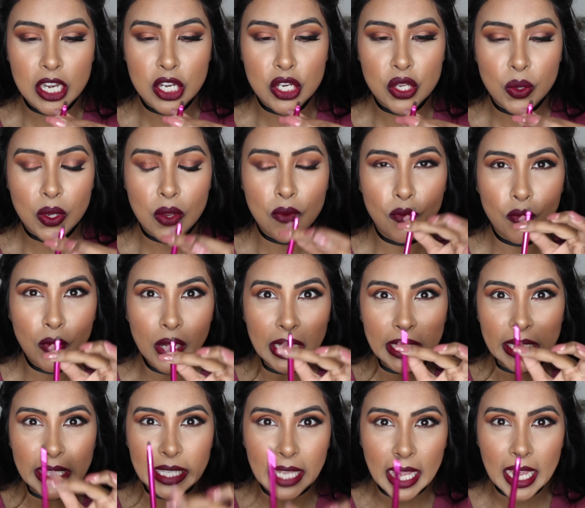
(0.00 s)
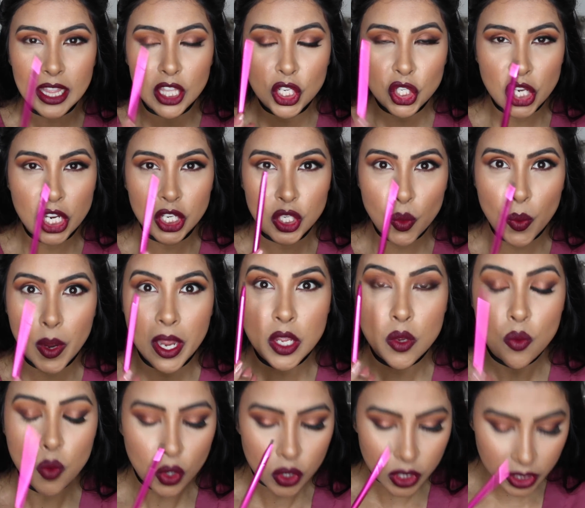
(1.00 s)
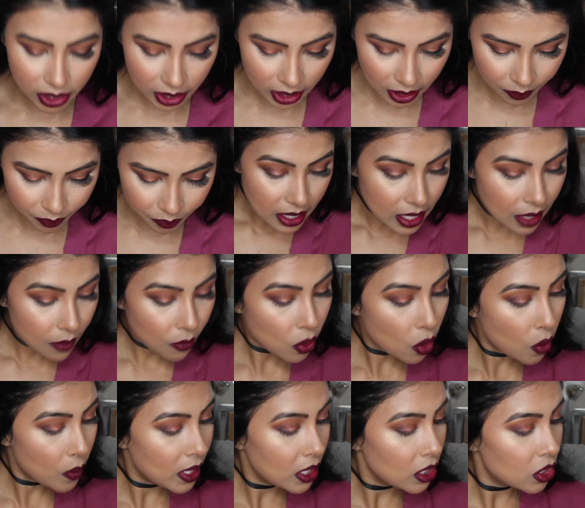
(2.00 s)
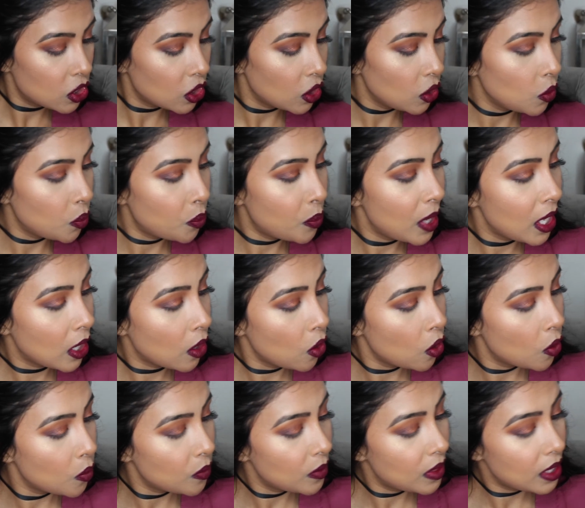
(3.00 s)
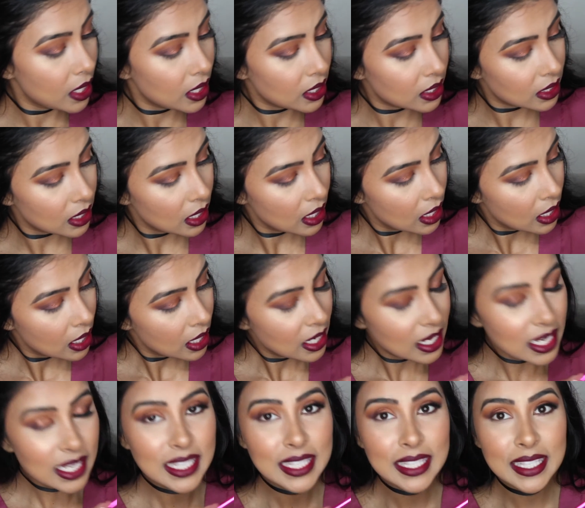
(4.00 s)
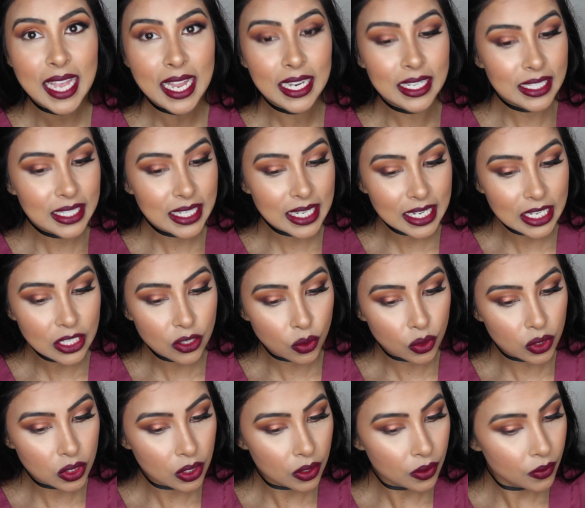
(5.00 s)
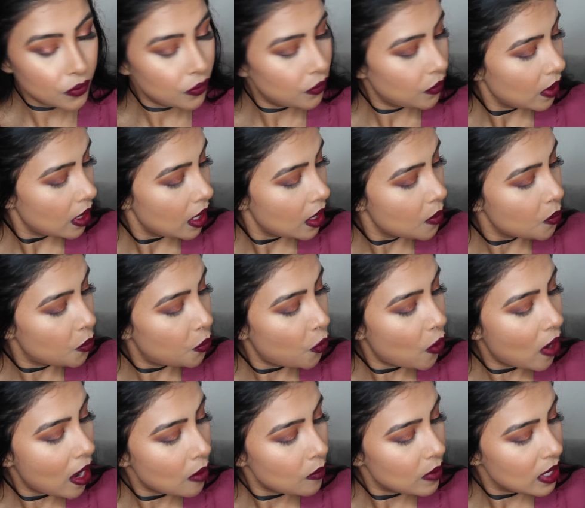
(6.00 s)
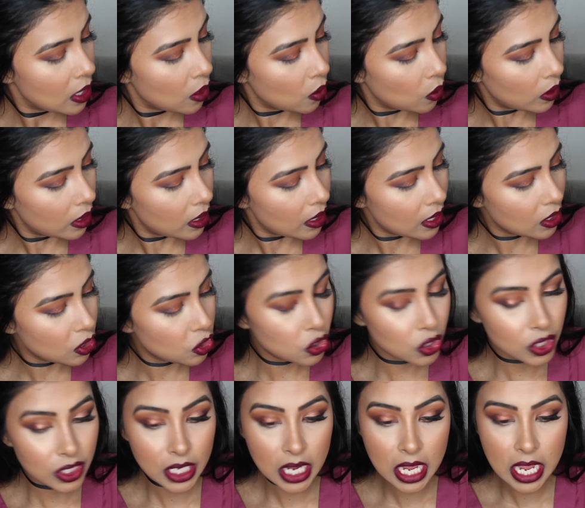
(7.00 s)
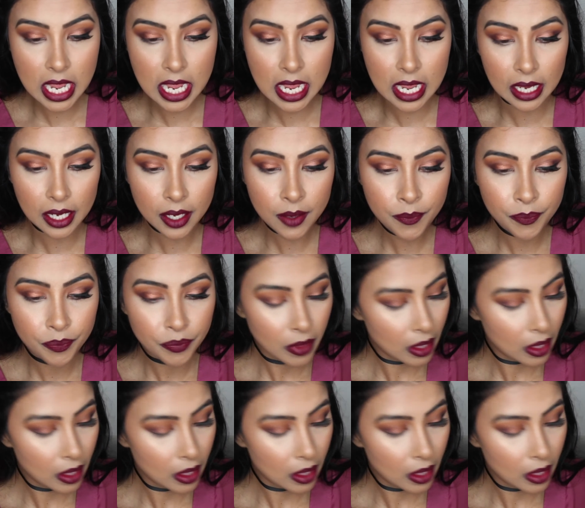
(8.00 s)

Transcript: and you can really get the shadow where you want it. And then I'm going to pick up this sandy sort of brownie colour just here.